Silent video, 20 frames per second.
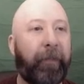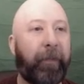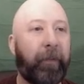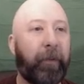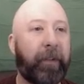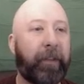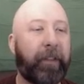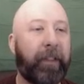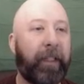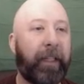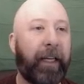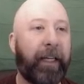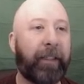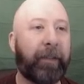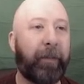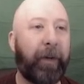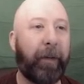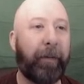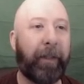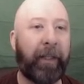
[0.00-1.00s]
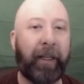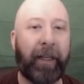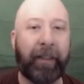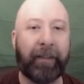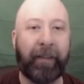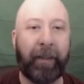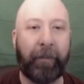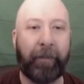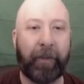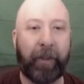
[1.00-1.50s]
we'll see. That's probably the
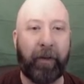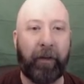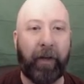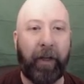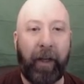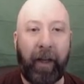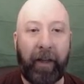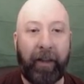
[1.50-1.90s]
next episode.